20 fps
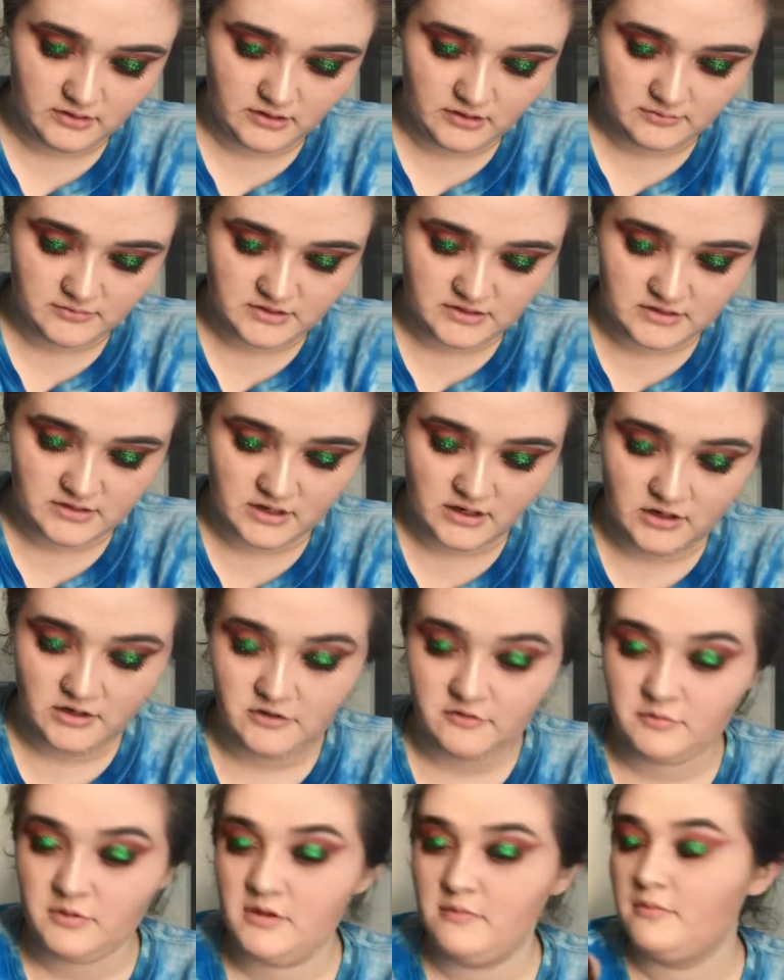Like, I'm just
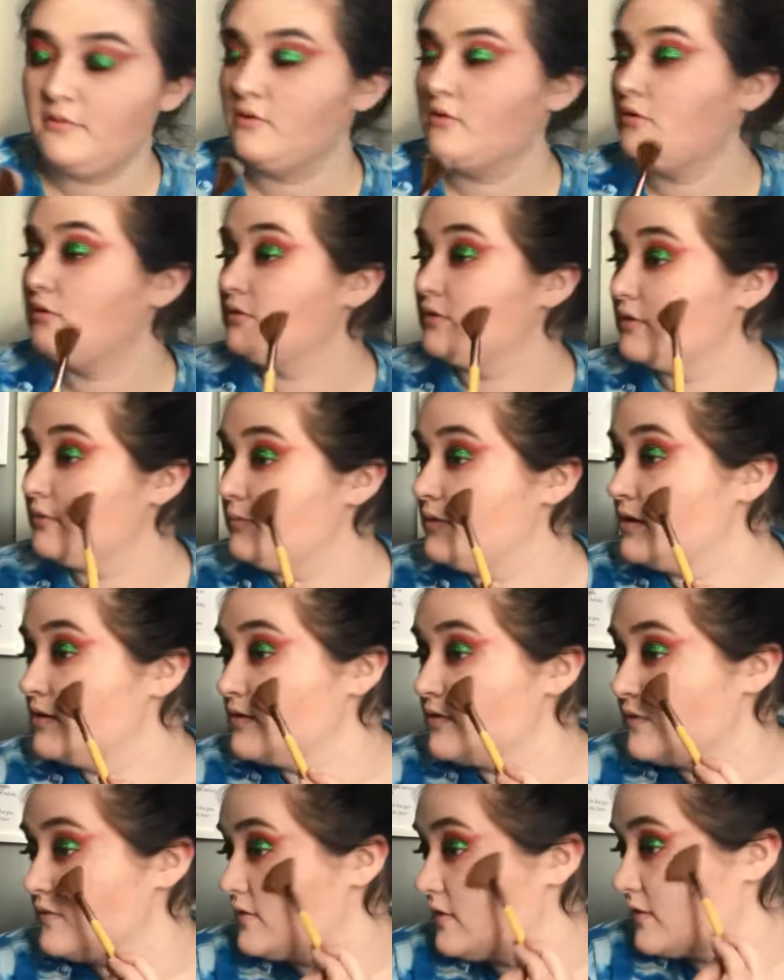tired of people holding me
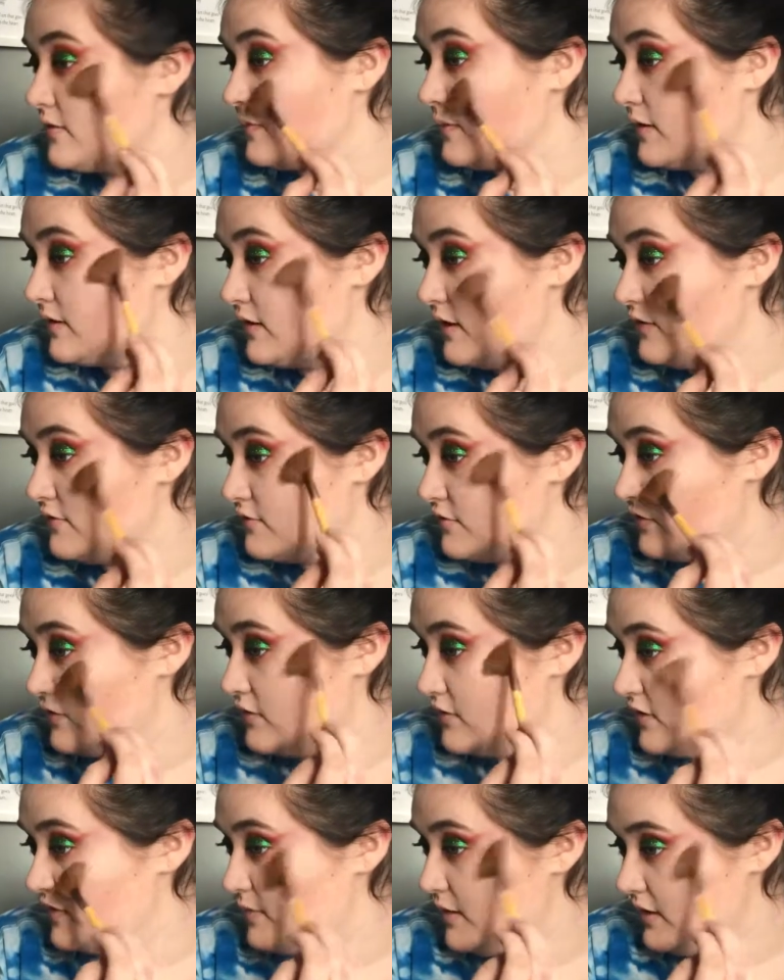to this expectation
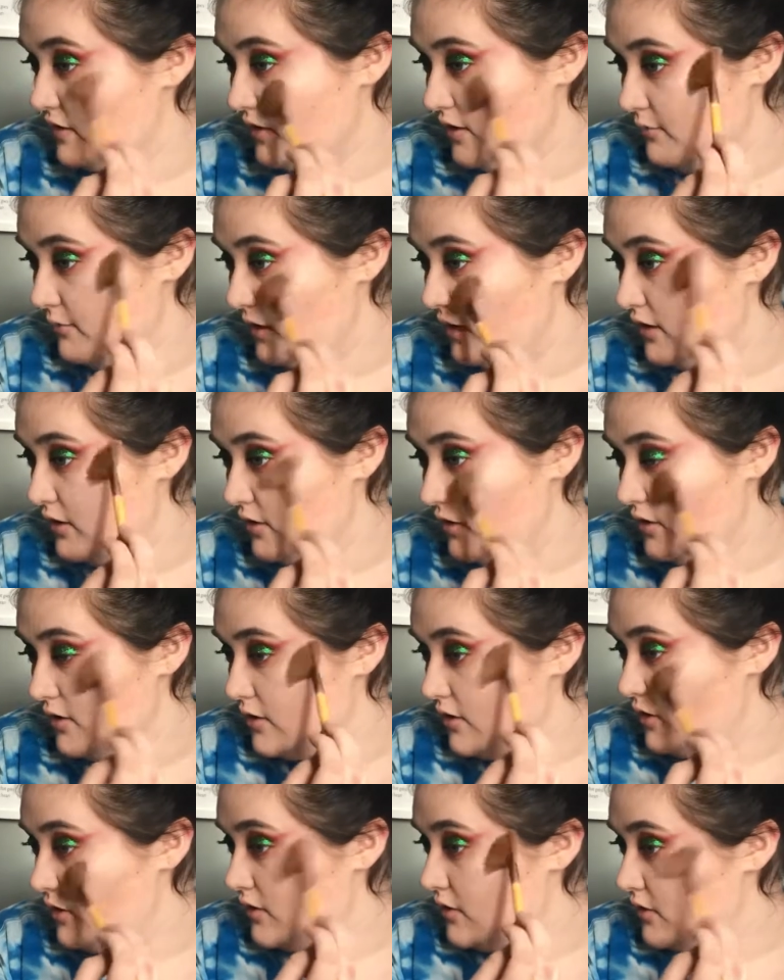and expecting me
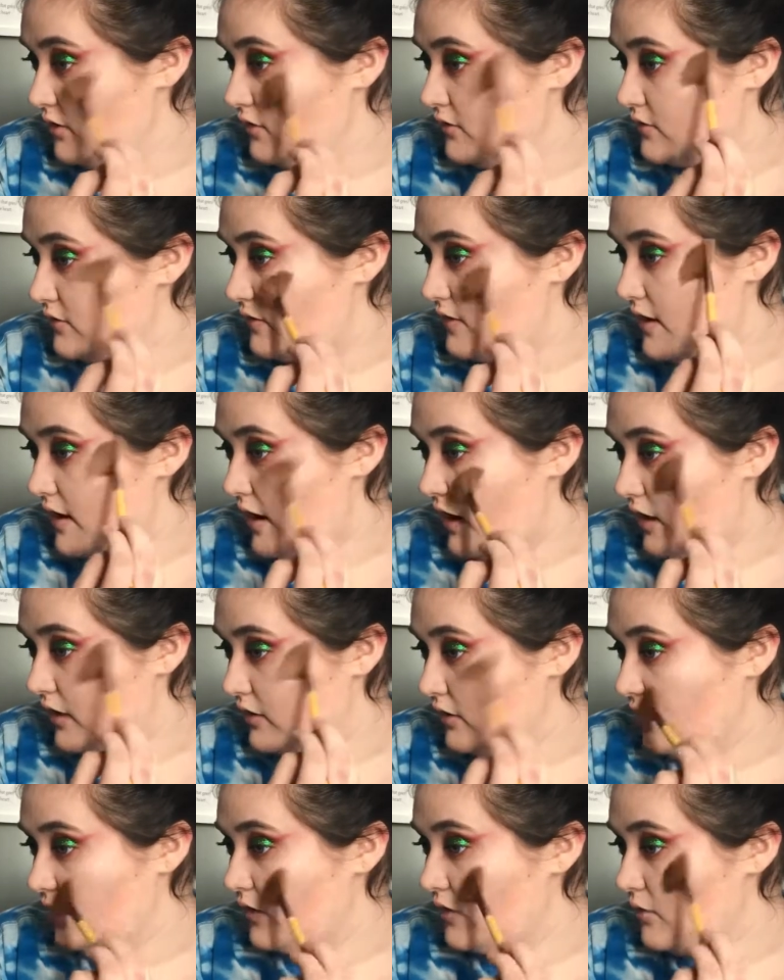to
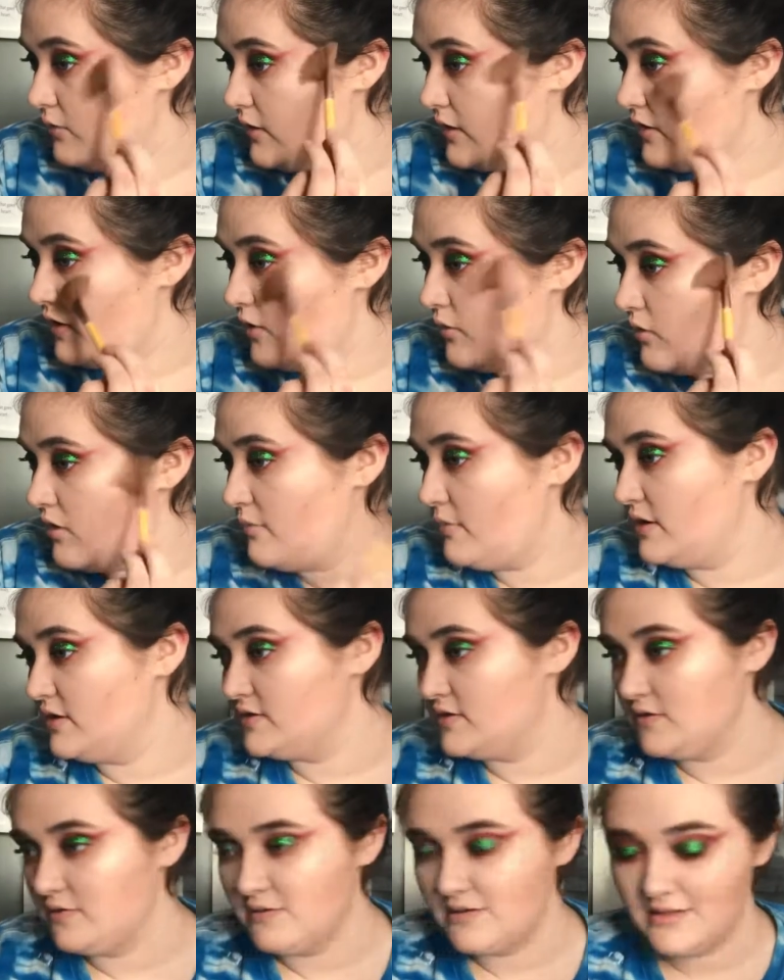act like a way they want
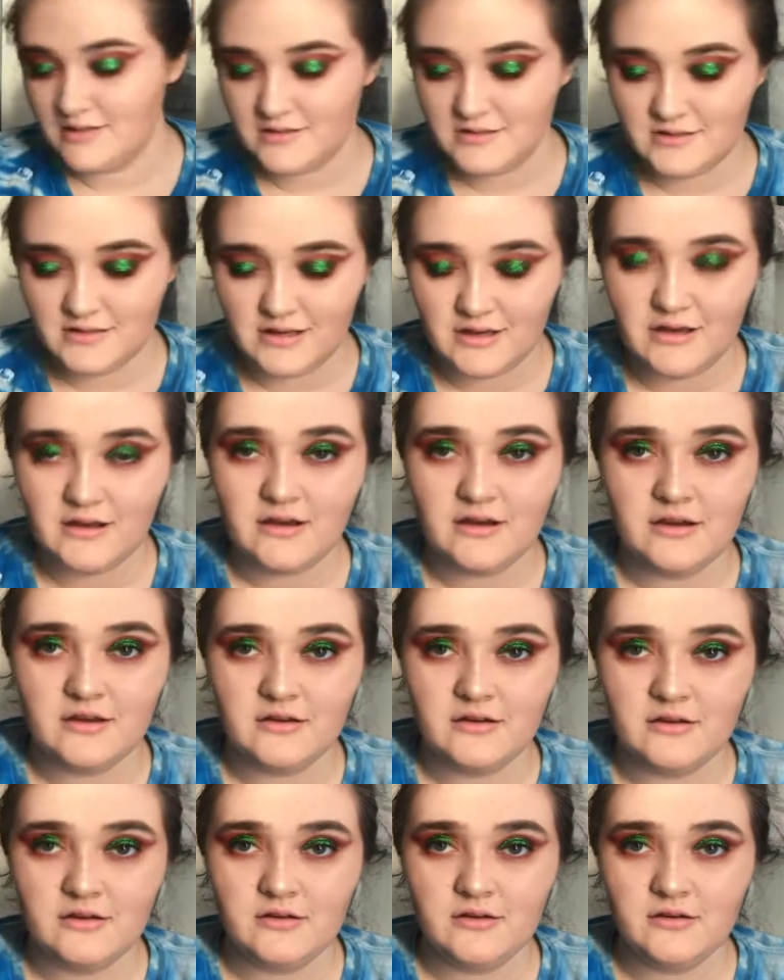me to. And it's like,
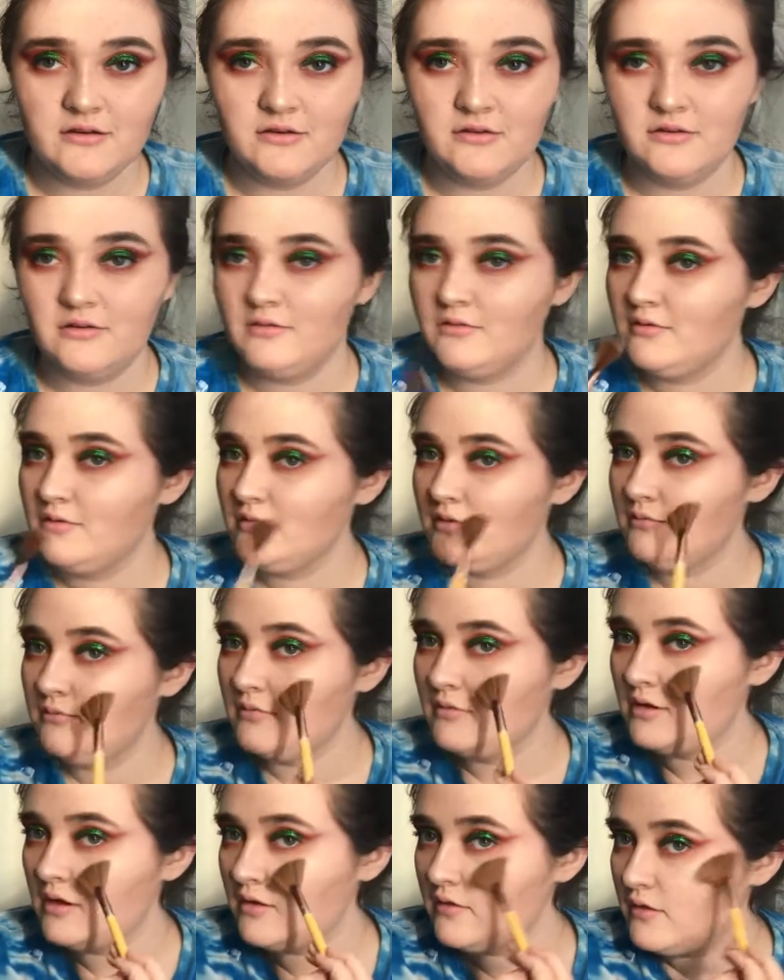
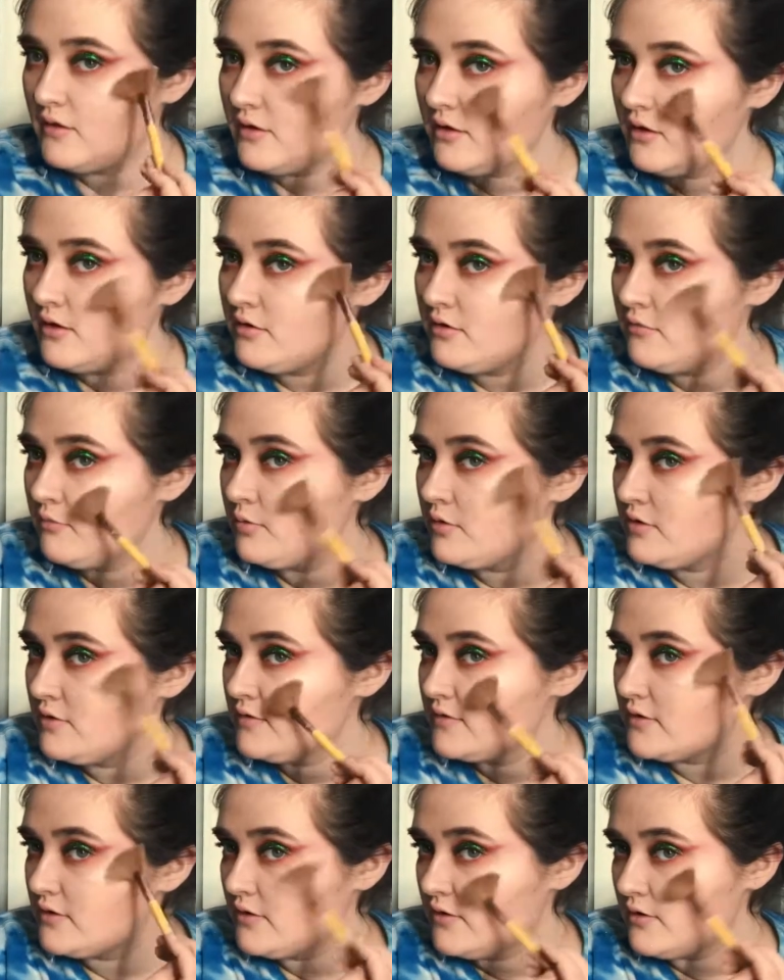I'm not that kind of
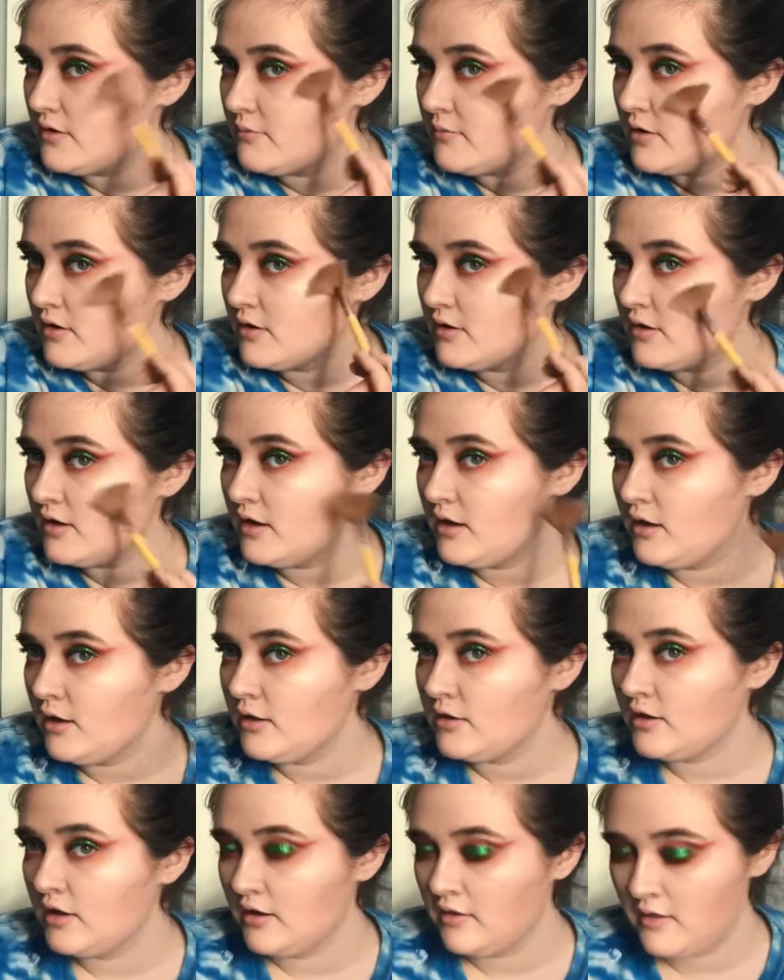person. I'm not gonna
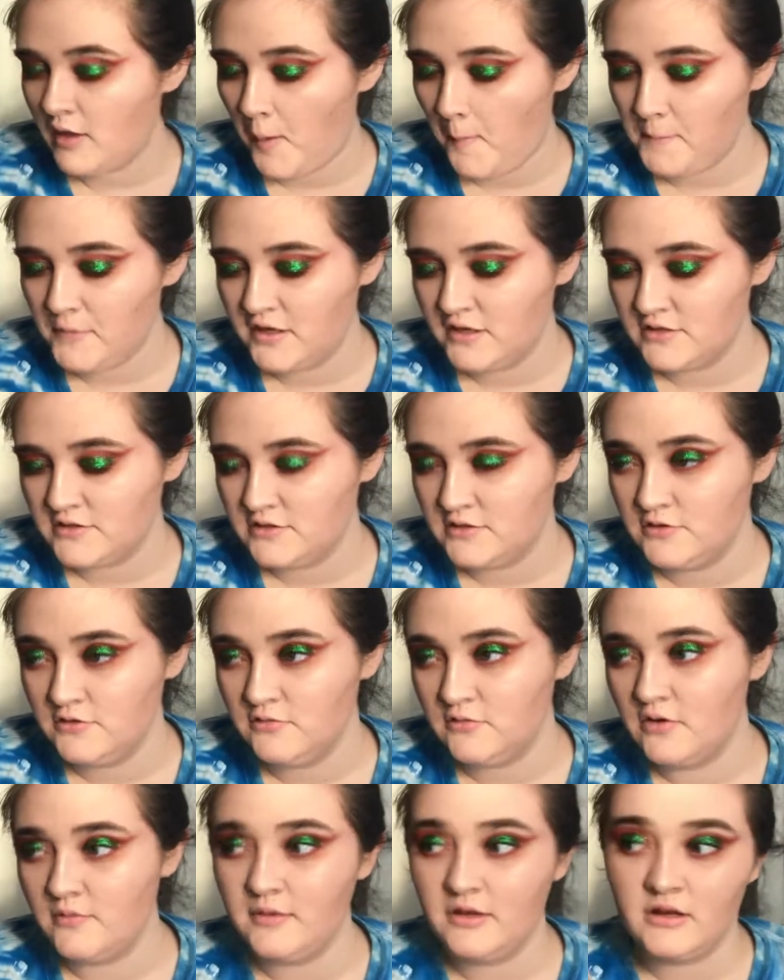act like that because
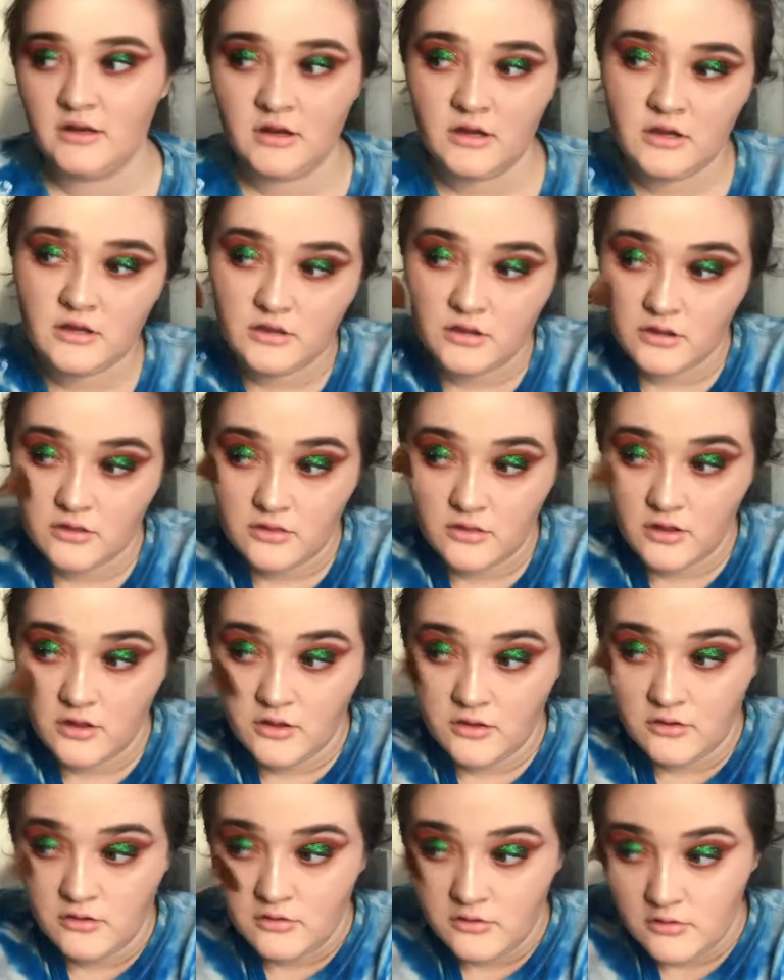you want me to act like
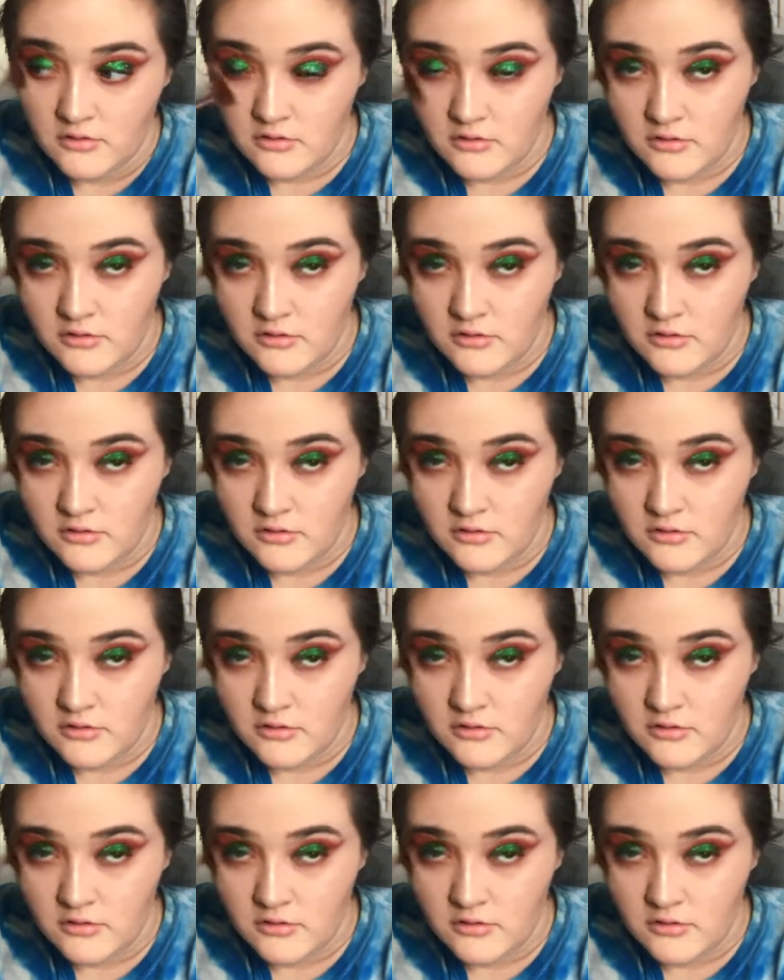that.